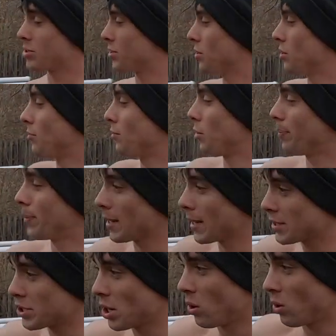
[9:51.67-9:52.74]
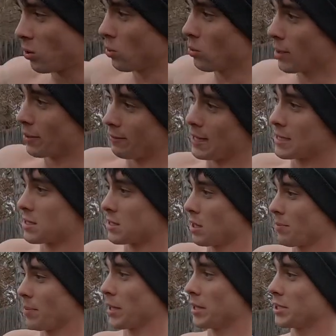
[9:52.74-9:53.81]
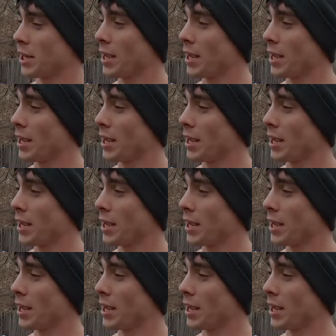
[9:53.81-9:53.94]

to do the full planche or advanced tuck planche